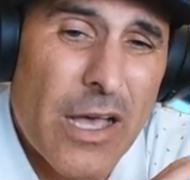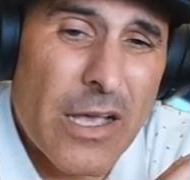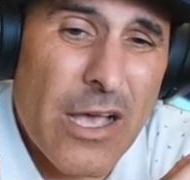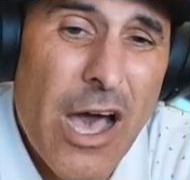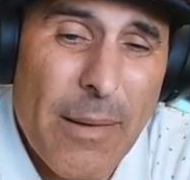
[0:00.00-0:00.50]

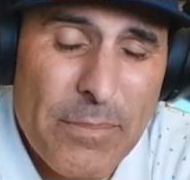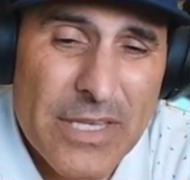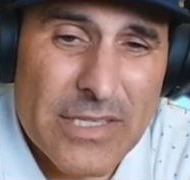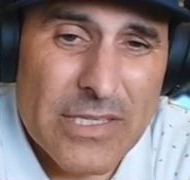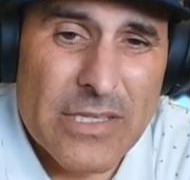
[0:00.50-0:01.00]

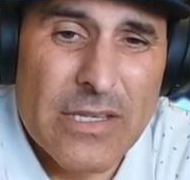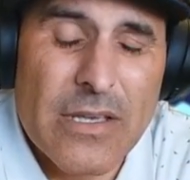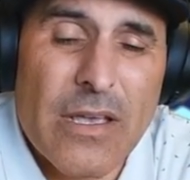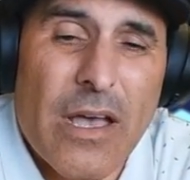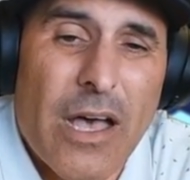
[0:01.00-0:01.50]
copies
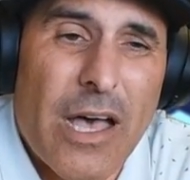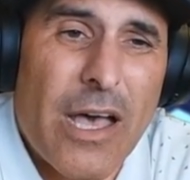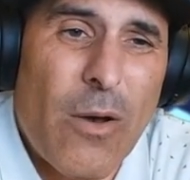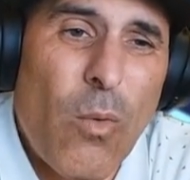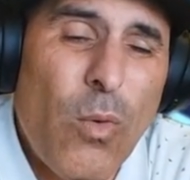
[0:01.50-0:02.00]

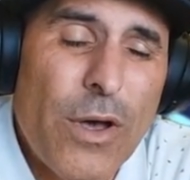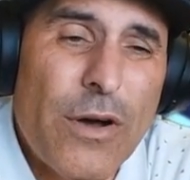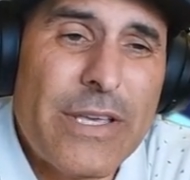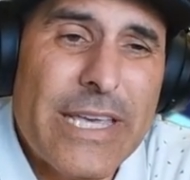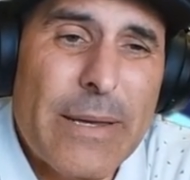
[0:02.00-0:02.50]
will
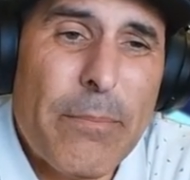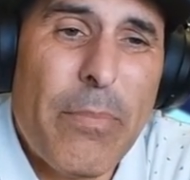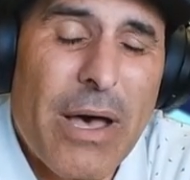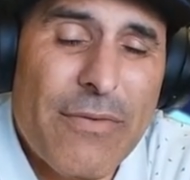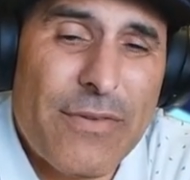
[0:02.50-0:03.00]
get
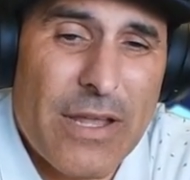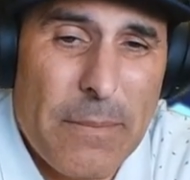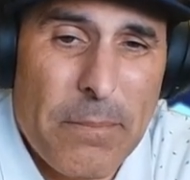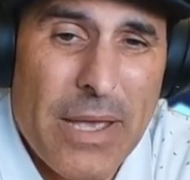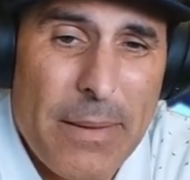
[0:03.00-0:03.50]
buffed
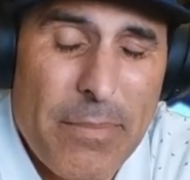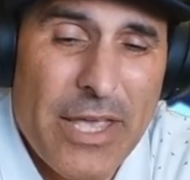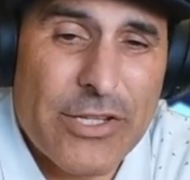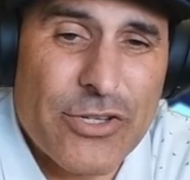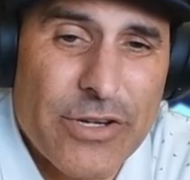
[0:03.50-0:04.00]
up by
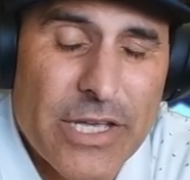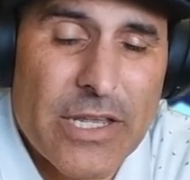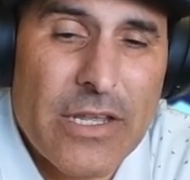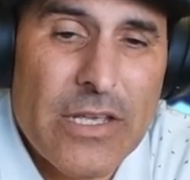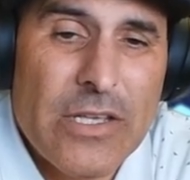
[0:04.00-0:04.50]
Patriot.
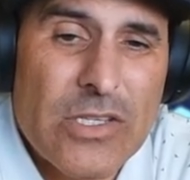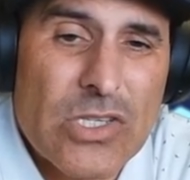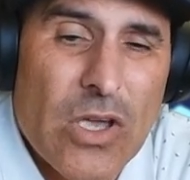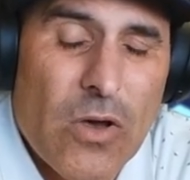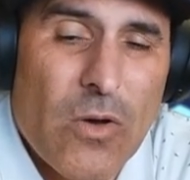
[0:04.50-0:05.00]

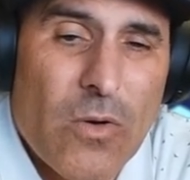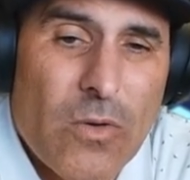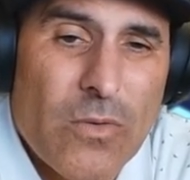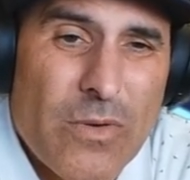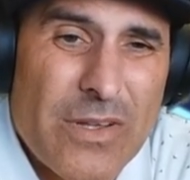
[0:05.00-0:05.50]

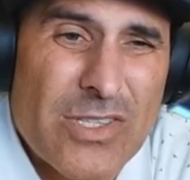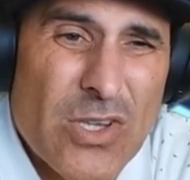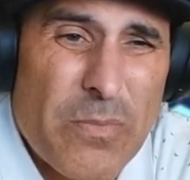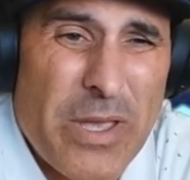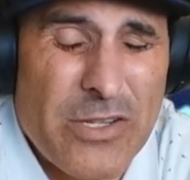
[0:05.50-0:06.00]
So
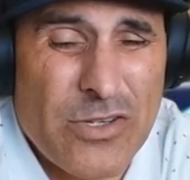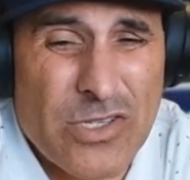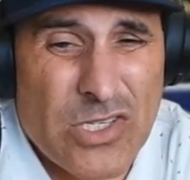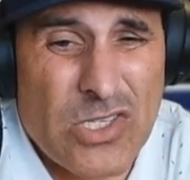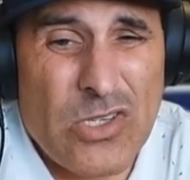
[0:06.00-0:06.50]
Patriot's
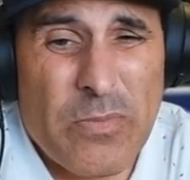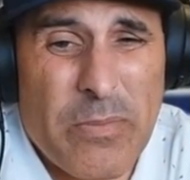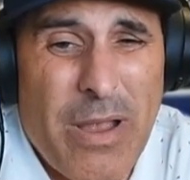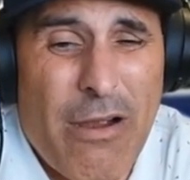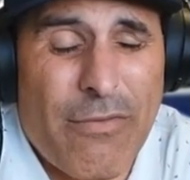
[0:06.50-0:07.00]
a super
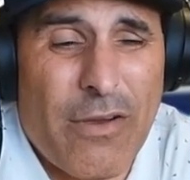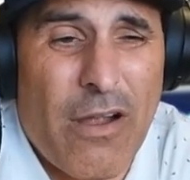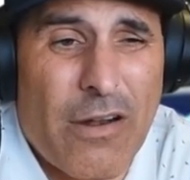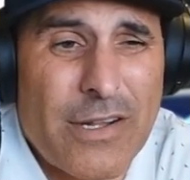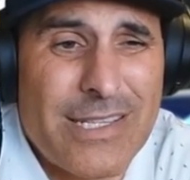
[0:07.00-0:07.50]
powerful
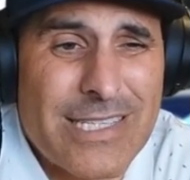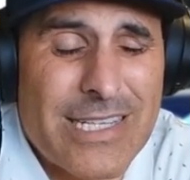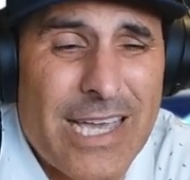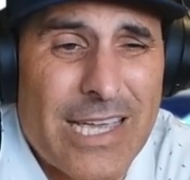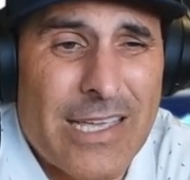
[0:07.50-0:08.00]
card in this
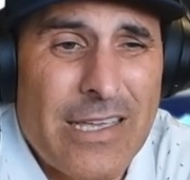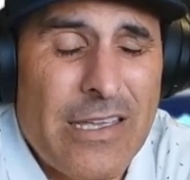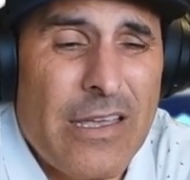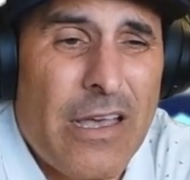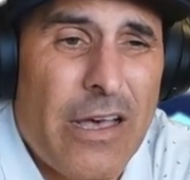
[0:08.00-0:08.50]
deck,
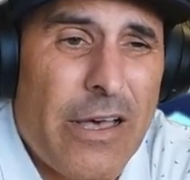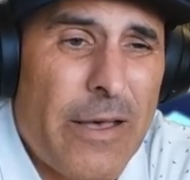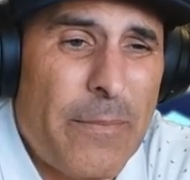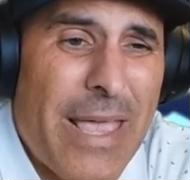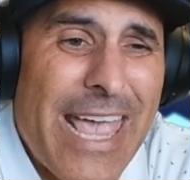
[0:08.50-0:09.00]

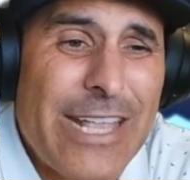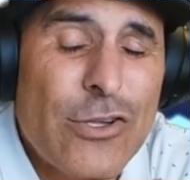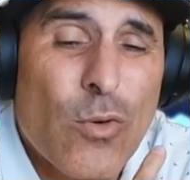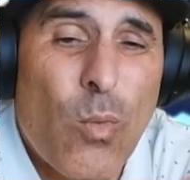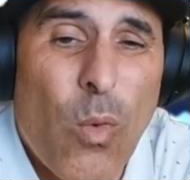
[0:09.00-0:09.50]
and
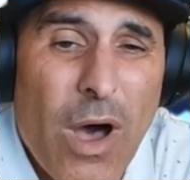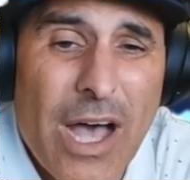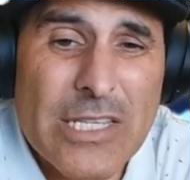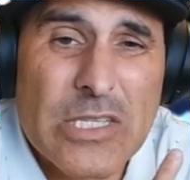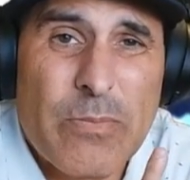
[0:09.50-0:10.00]
your
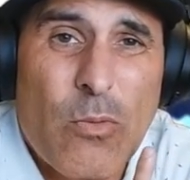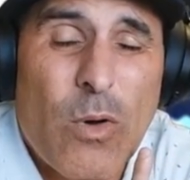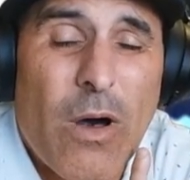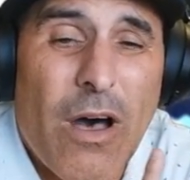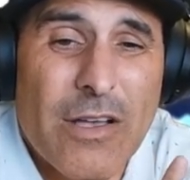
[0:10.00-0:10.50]
Wasp
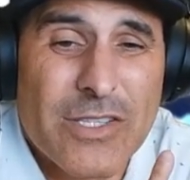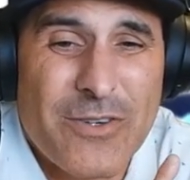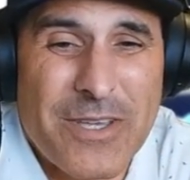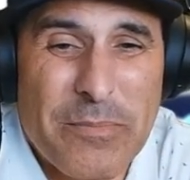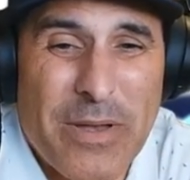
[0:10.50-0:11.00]
will also
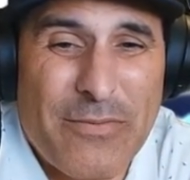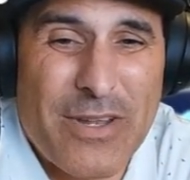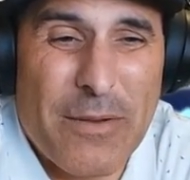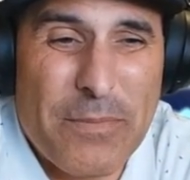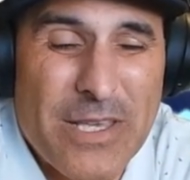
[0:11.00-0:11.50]
get buffed
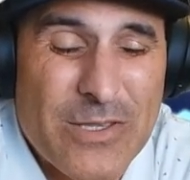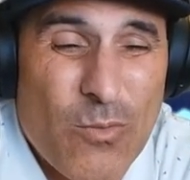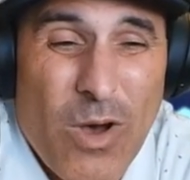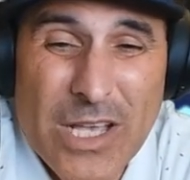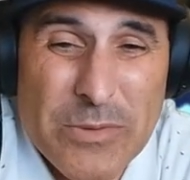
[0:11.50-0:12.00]
up because
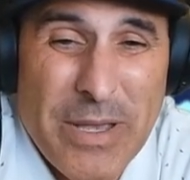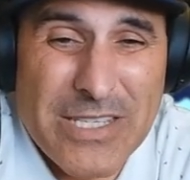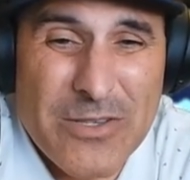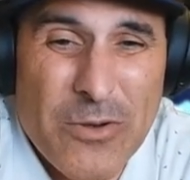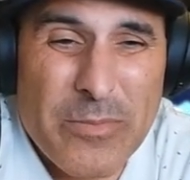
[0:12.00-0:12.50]
Wasp
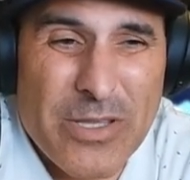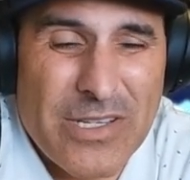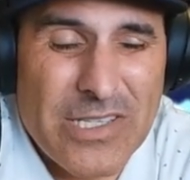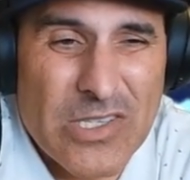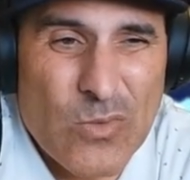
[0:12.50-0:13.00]
has no
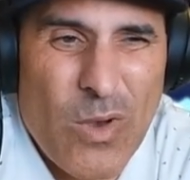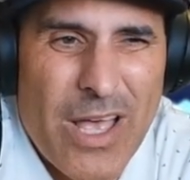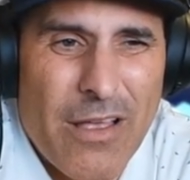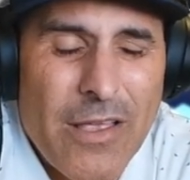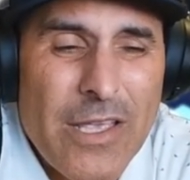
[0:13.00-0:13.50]
abilities as
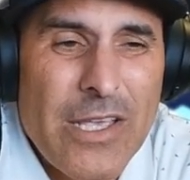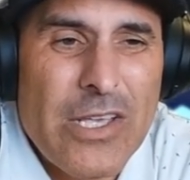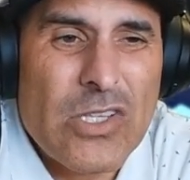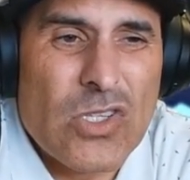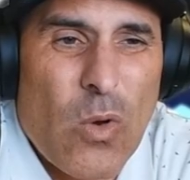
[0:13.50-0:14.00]
well.
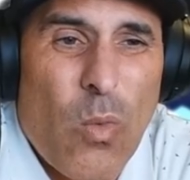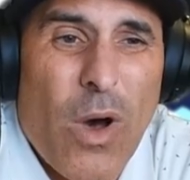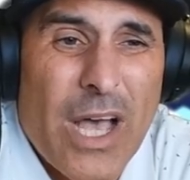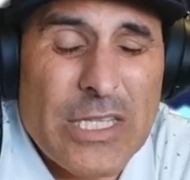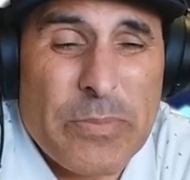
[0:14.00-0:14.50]
So
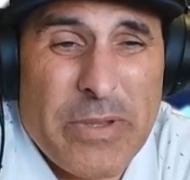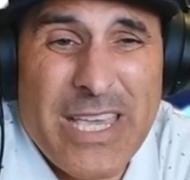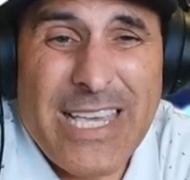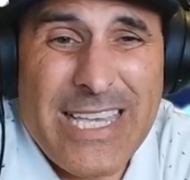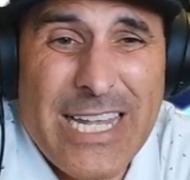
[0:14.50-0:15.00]
Wasp
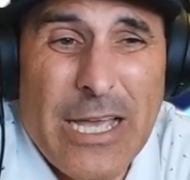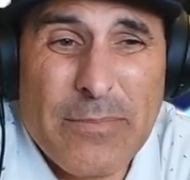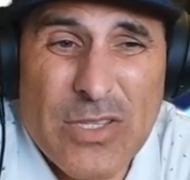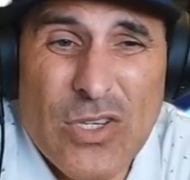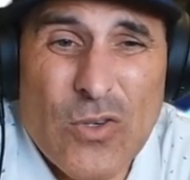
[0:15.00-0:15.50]
can get up
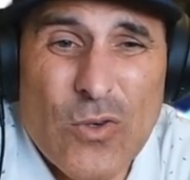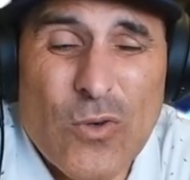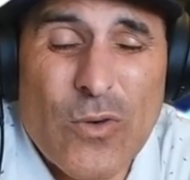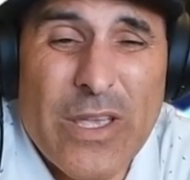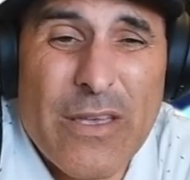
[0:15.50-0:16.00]

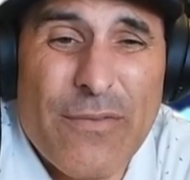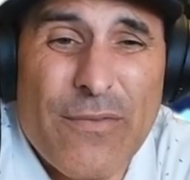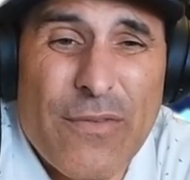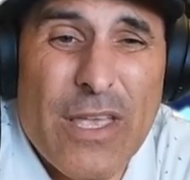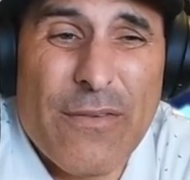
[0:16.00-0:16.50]
to
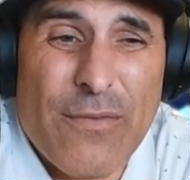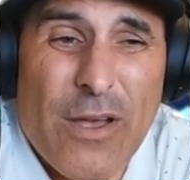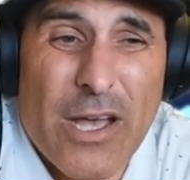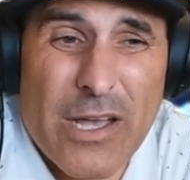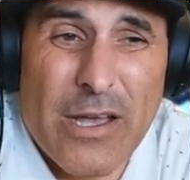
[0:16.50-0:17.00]
if
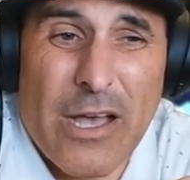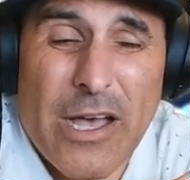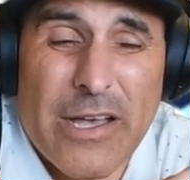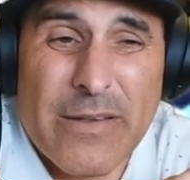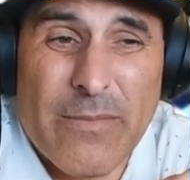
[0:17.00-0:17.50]

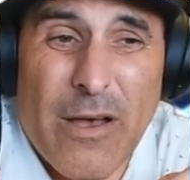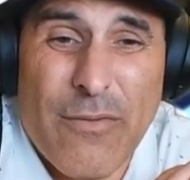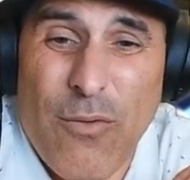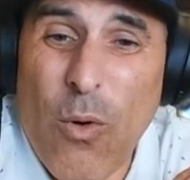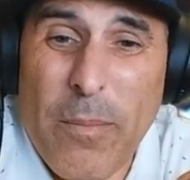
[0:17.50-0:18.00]
a
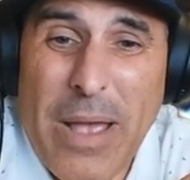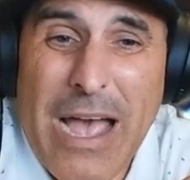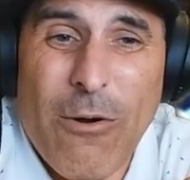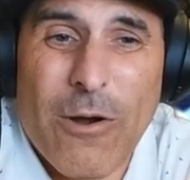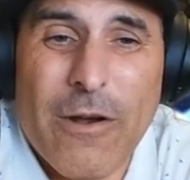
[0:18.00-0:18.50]
4
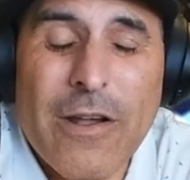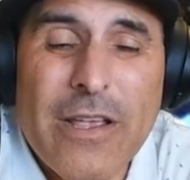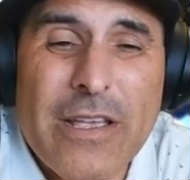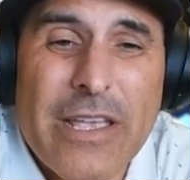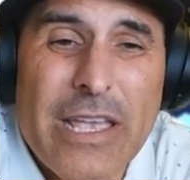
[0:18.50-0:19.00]
power
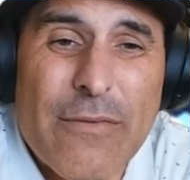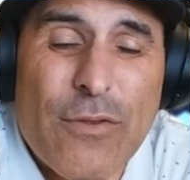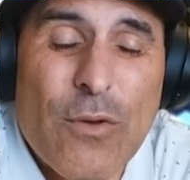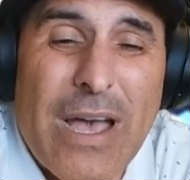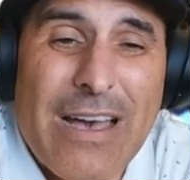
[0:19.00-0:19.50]
if
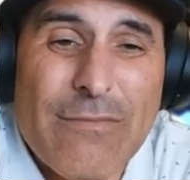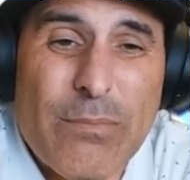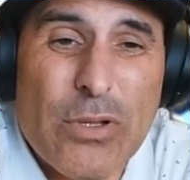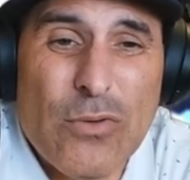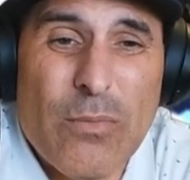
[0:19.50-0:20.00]
you have
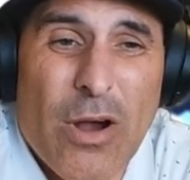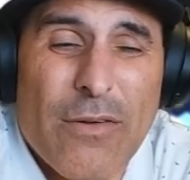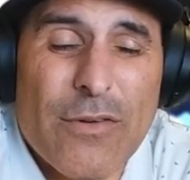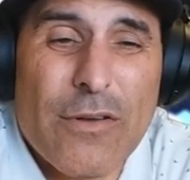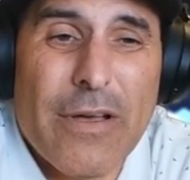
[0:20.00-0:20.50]
Blue
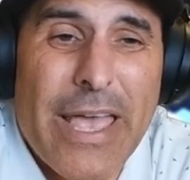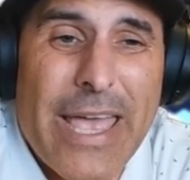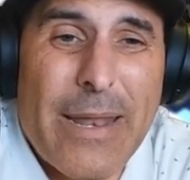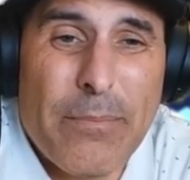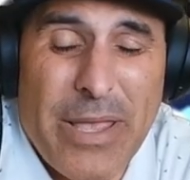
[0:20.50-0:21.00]
Marvel
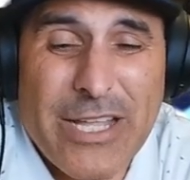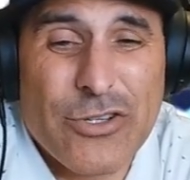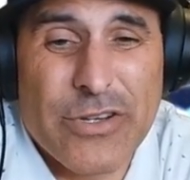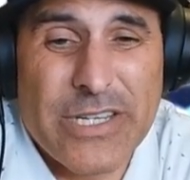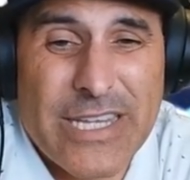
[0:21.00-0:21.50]
and
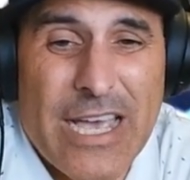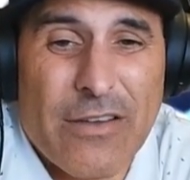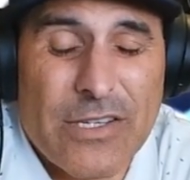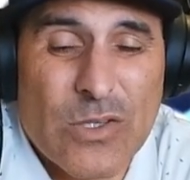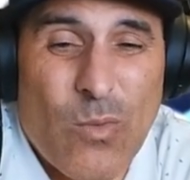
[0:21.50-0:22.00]
Patriot
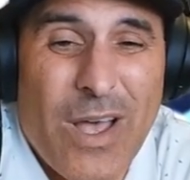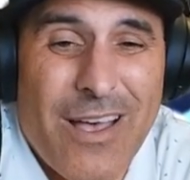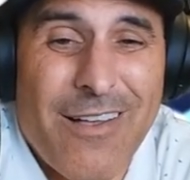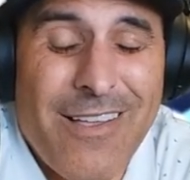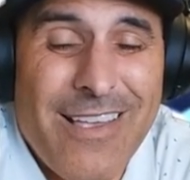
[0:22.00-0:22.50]
down as well.